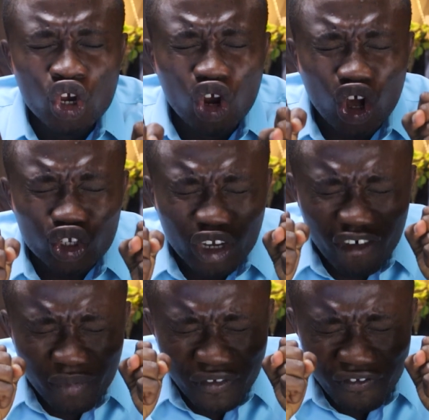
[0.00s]
Lord, you
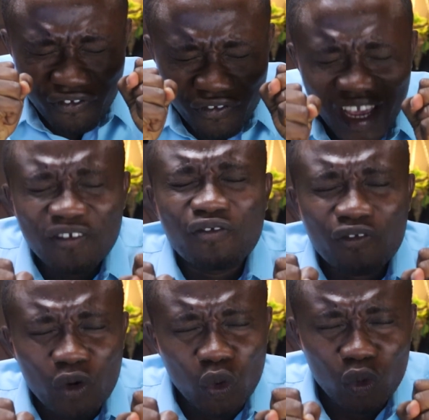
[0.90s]
have been
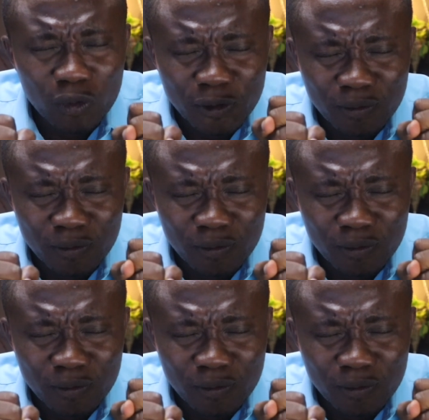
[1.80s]
faithful.